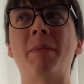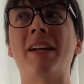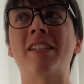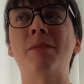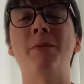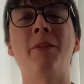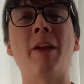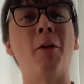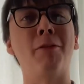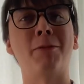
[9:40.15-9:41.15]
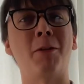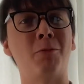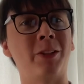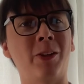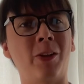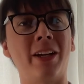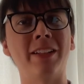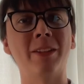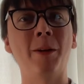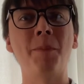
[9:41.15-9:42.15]
Magic Spoon, they overall really
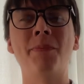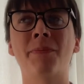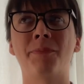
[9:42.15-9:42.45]
liked it,